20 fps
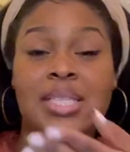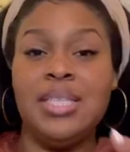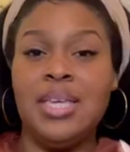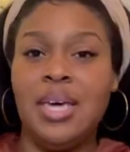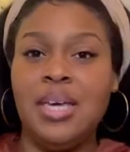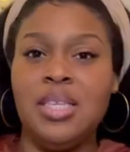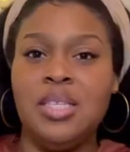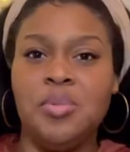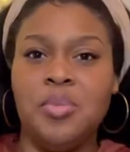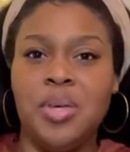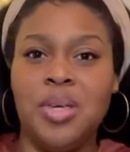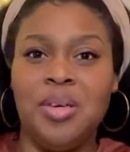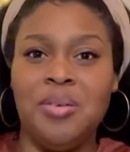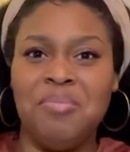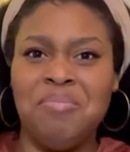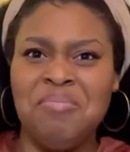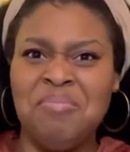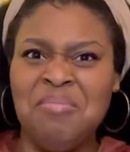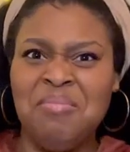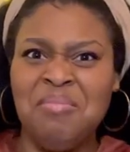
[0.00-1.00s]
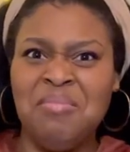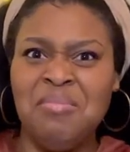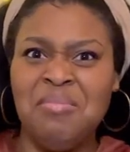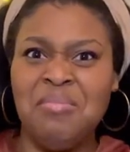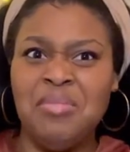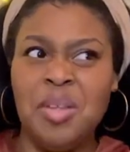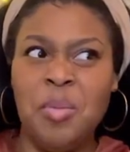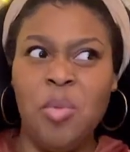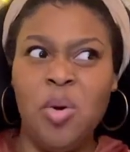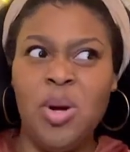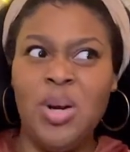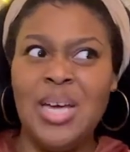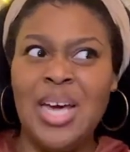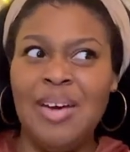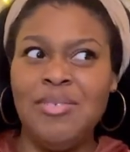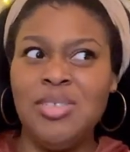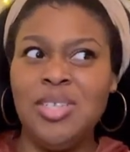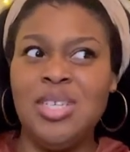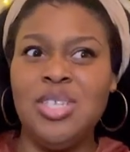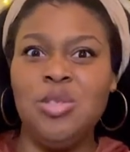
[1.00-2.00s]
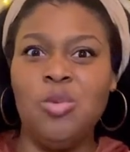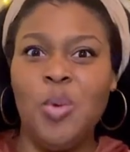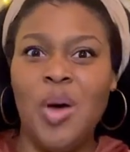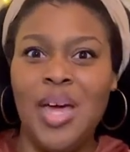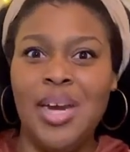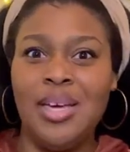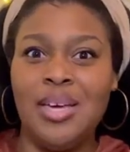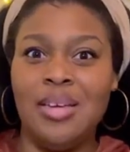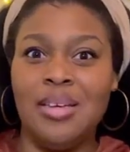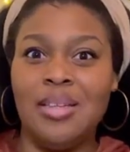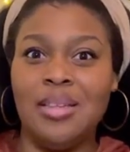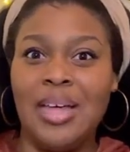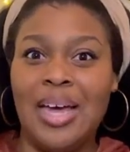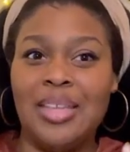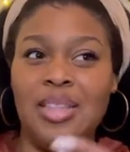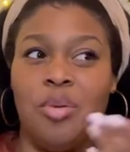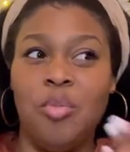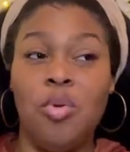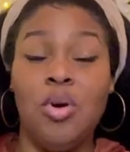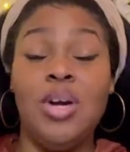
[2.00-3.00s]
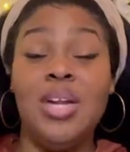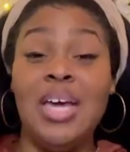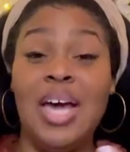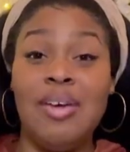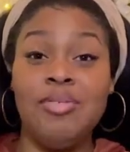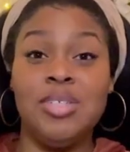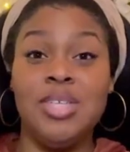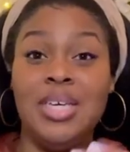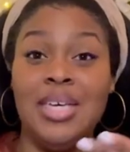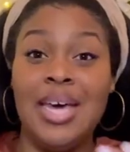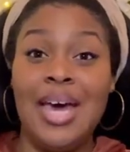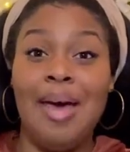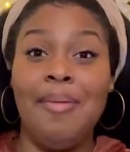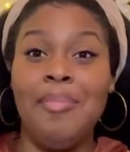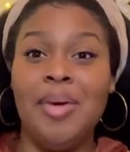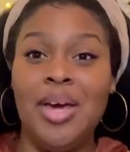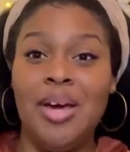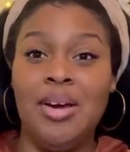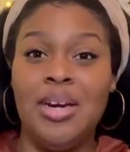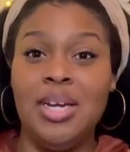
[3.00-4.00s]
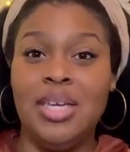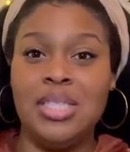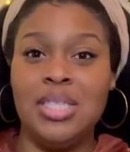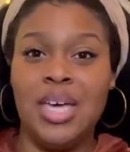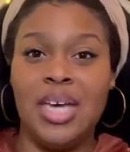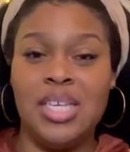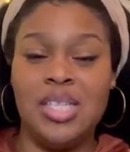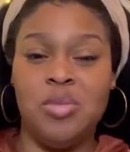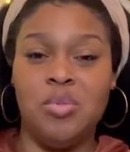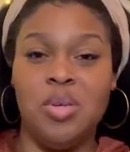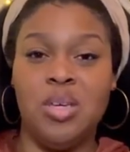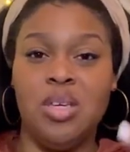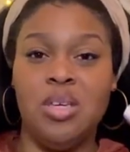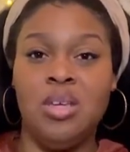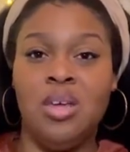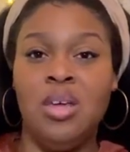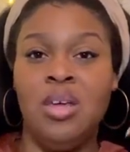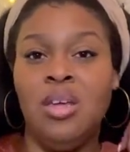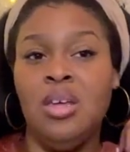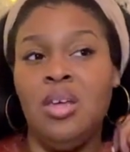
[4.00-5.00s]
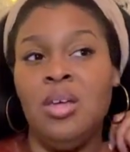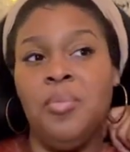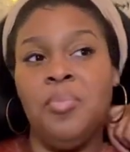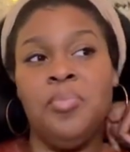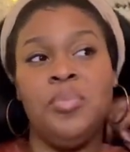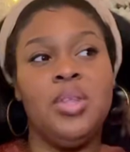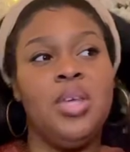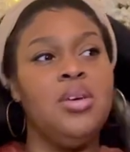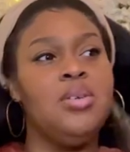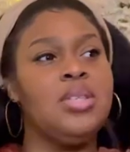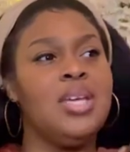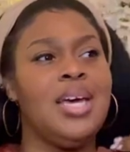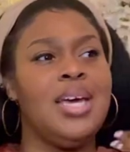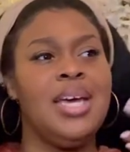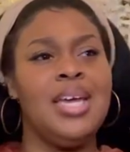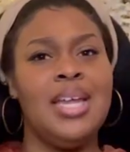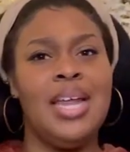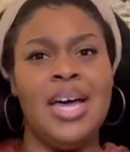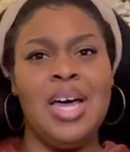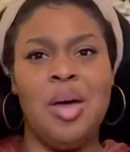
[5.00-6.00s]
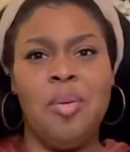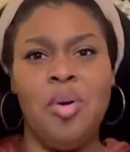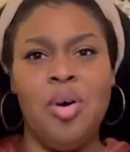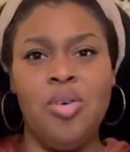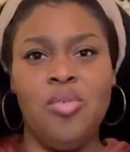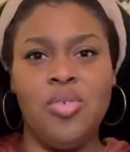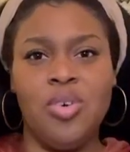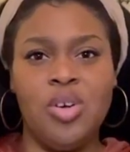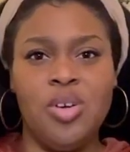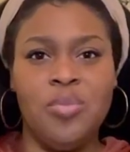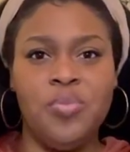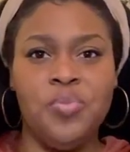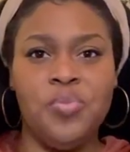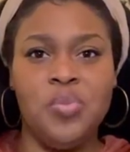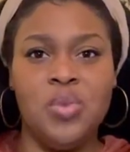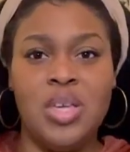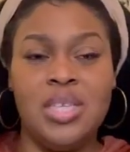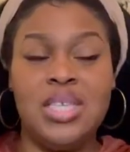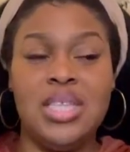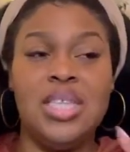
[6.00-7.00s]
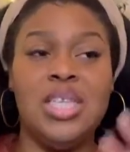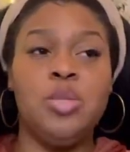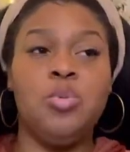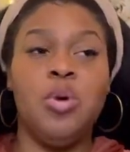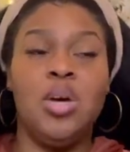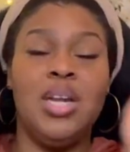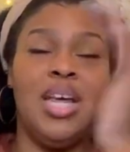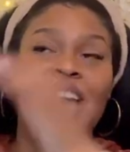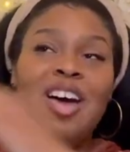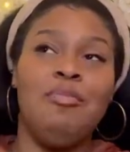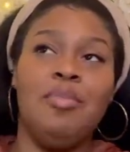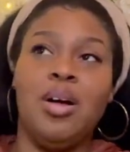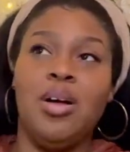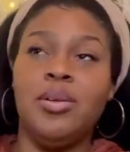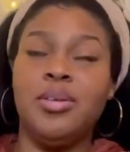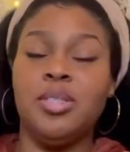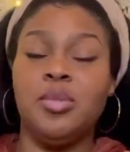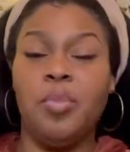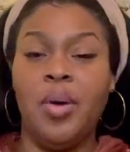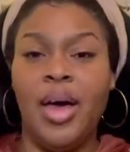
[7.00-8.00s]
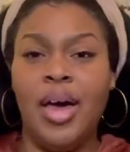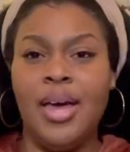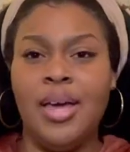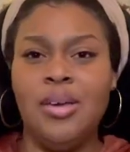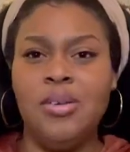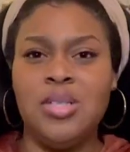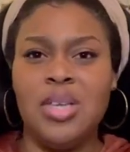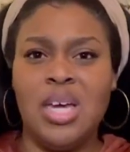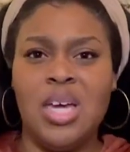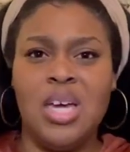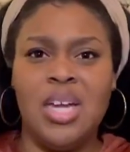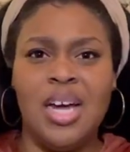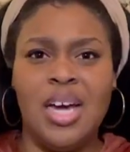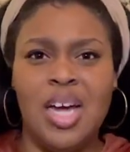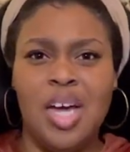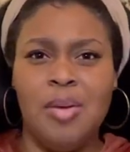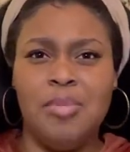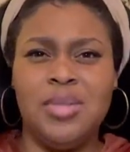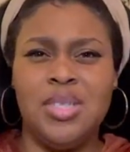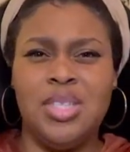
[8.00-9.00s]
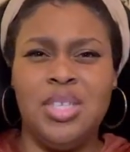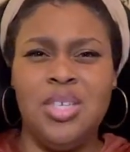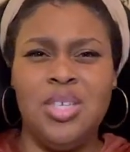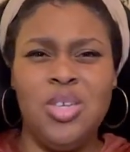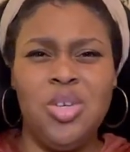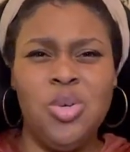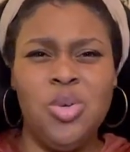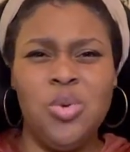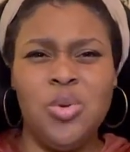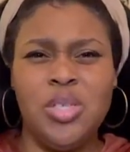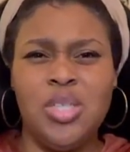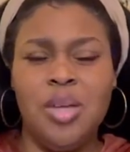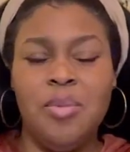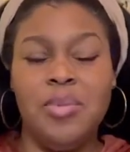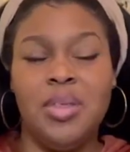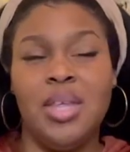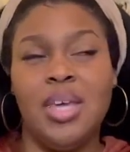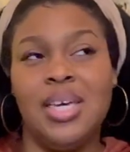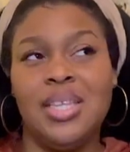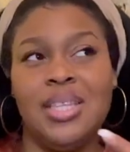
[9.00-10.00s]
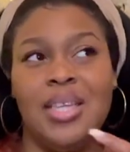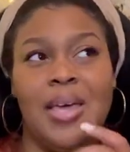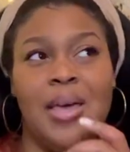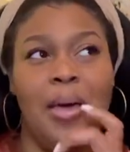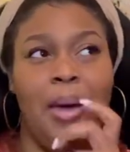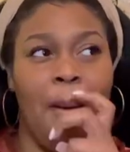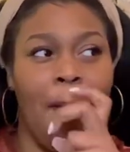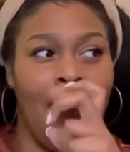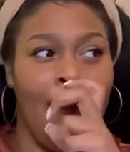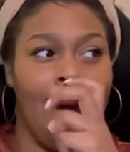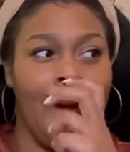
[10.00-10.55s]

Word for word: texts me. The morning after his wedding, like the morning after he got married, he texts me. And he was like, can I come over? Because at this point I have my own spot. He was like, can I come see you or something like that?